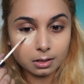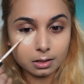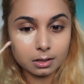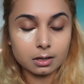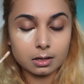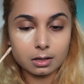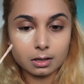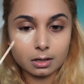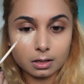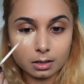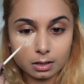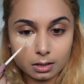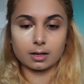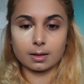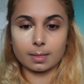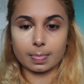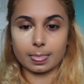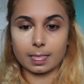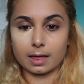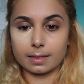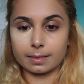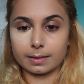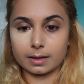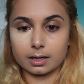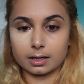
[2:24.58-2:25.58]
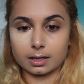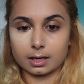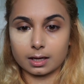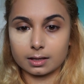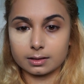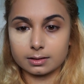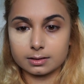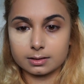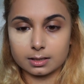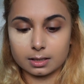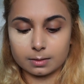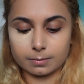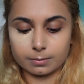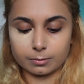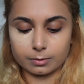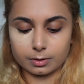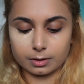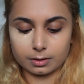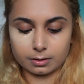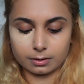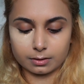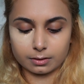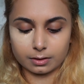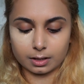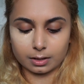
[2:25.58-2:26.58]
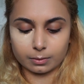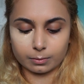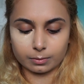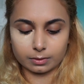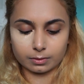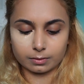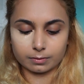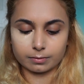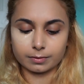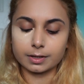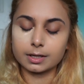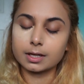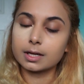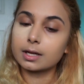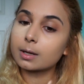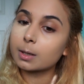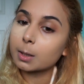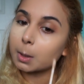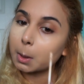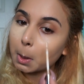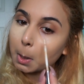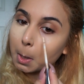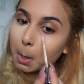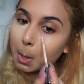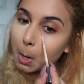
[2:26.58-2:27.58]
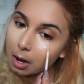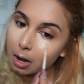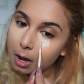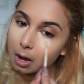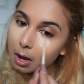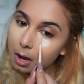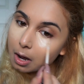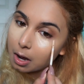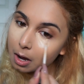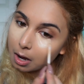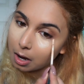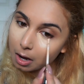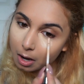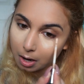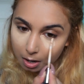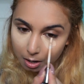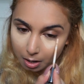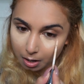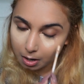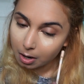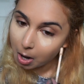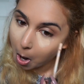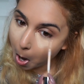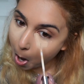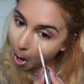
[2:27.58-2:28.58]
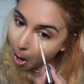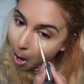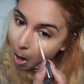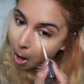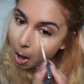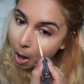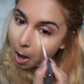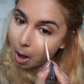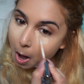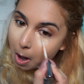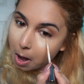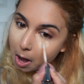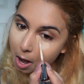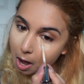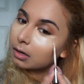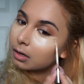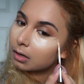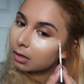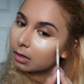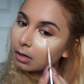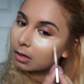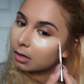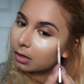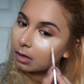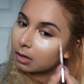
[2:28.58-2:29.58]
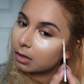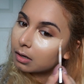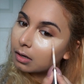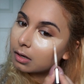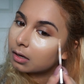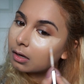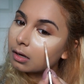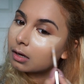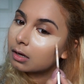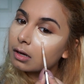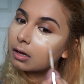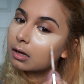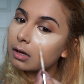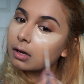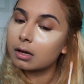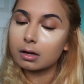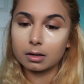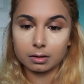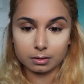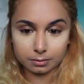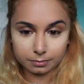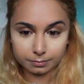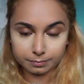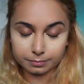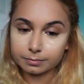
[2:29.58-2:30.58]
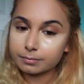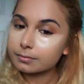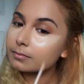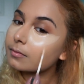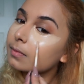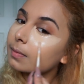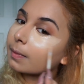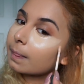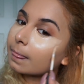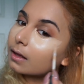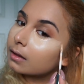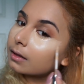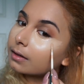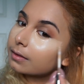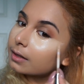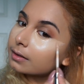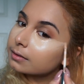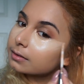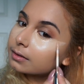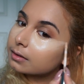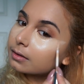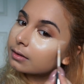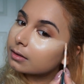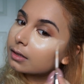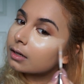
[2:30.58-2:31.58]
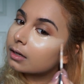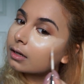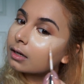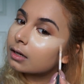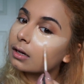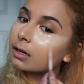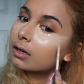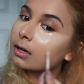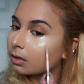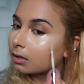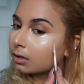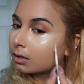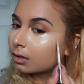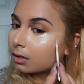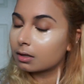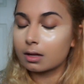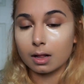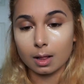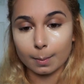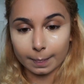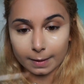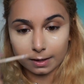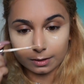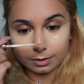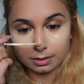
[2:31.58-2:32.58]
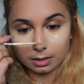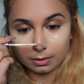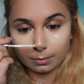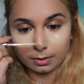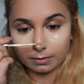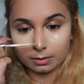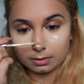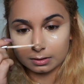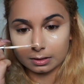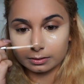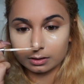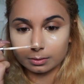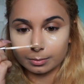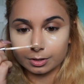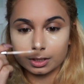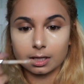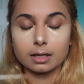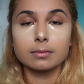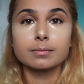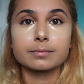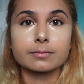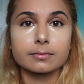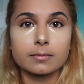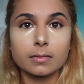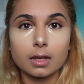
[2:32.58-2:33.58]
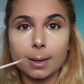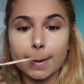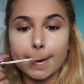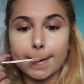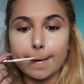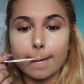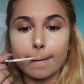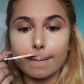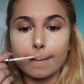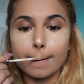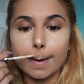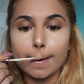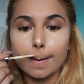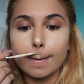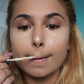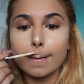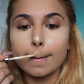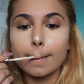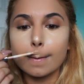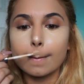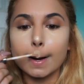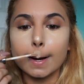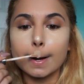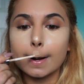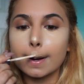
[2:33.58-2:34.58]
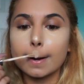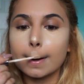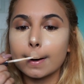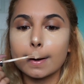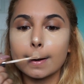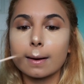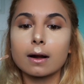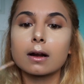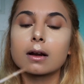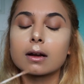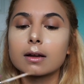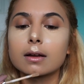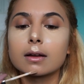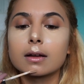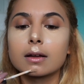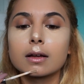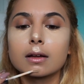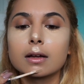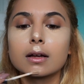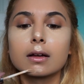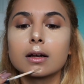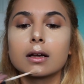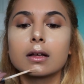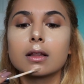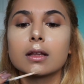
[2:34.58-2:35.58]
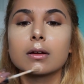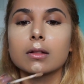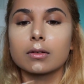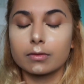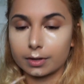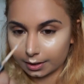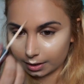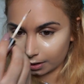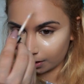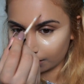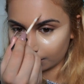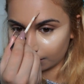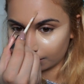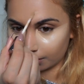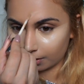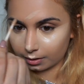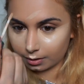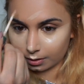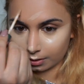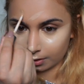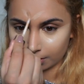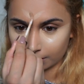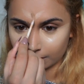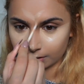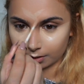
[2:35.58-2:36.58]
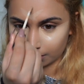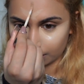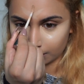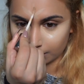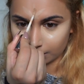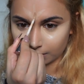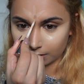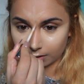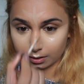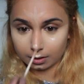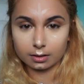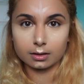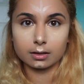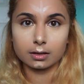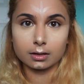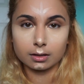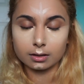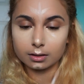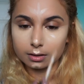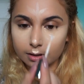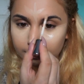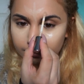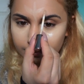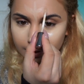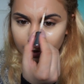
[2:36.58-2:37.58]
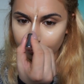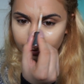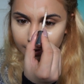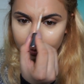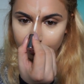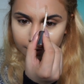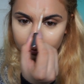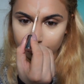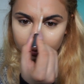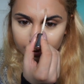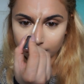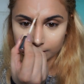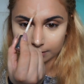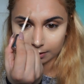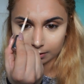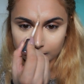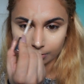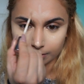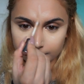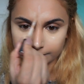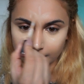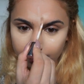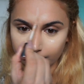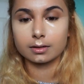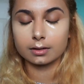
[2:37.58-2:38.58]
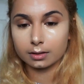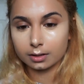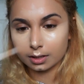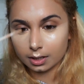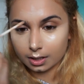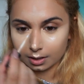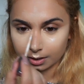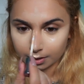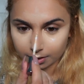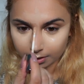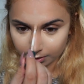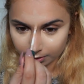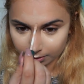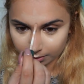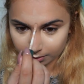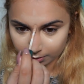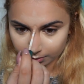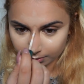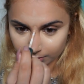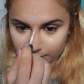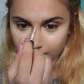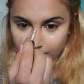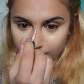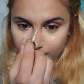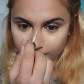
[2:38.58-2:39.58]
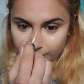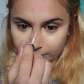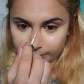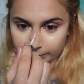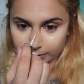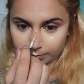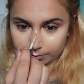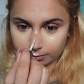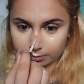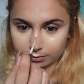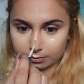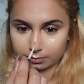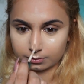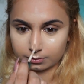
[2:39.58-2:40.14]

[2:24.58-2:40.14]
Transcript: And then again, same thing with over here. I've learned with this concealer that I don't want to go overboard with it, so I like to place the most amount of product where I need it. Put my nose right here, a little over here, and like a flower here. It looks like a lotus flower. And down the bridge of my nose.